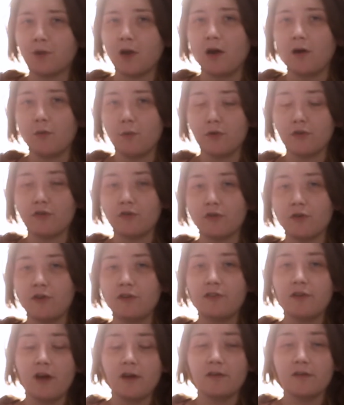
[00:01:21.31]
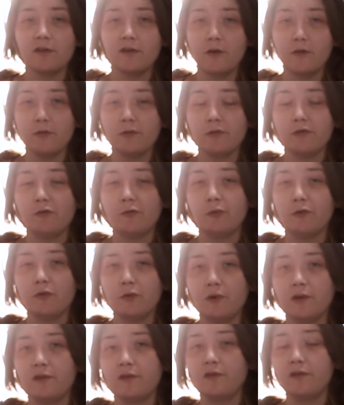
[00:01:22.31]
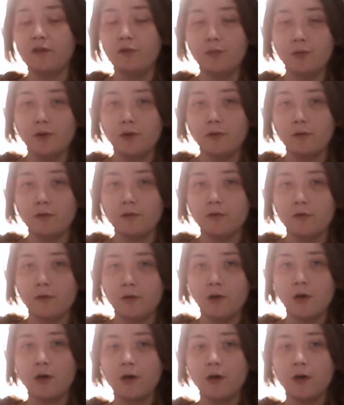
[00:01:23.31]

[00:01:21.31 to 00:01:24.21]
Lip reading: And we're just going to test the difference between the CPUs